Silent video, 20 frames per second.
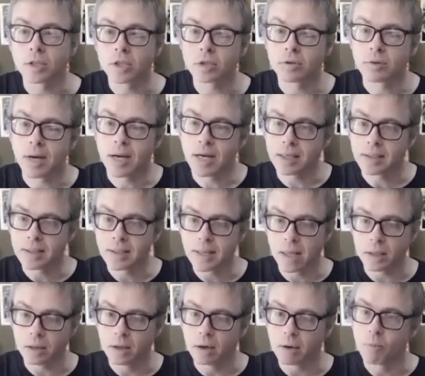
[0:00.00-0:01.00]
strings
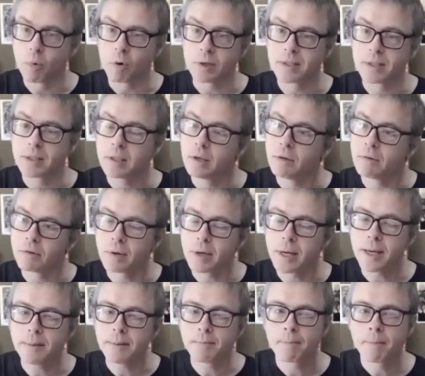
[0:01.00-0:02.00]
that look more
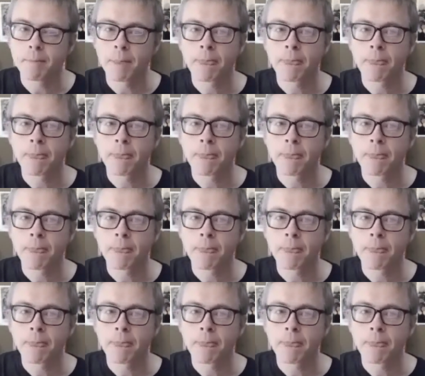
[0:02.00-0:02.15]
silvery.